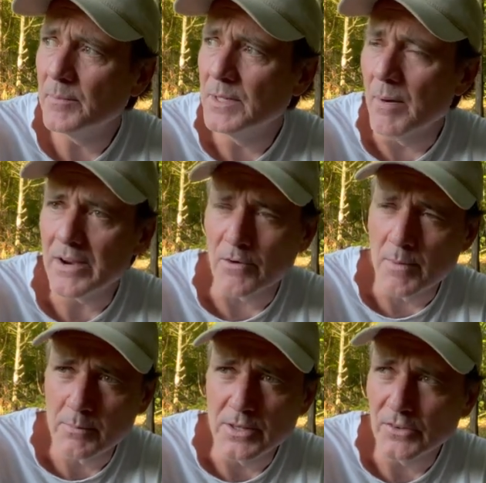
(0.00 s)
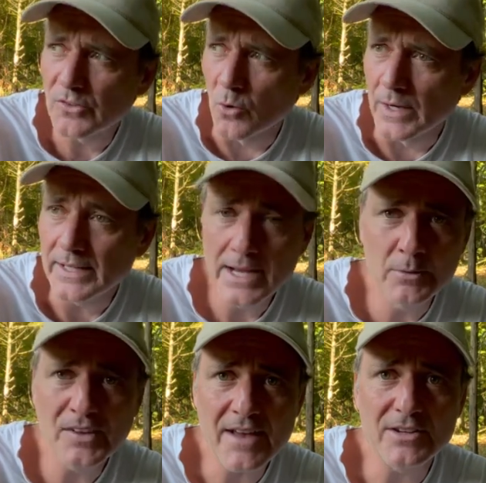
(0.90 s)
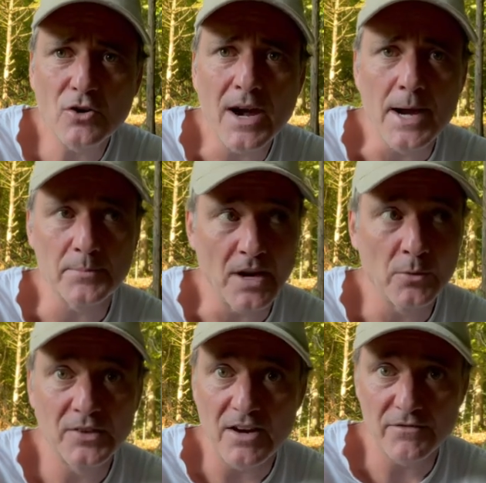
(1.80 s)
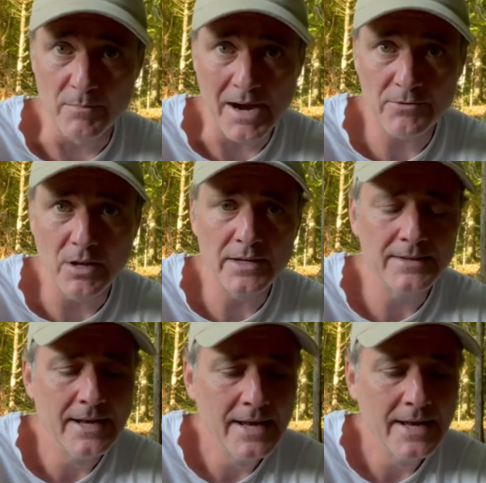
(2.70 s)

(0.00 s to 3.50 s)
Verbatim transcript: You might remember this story. He was having cramps. I was out for my run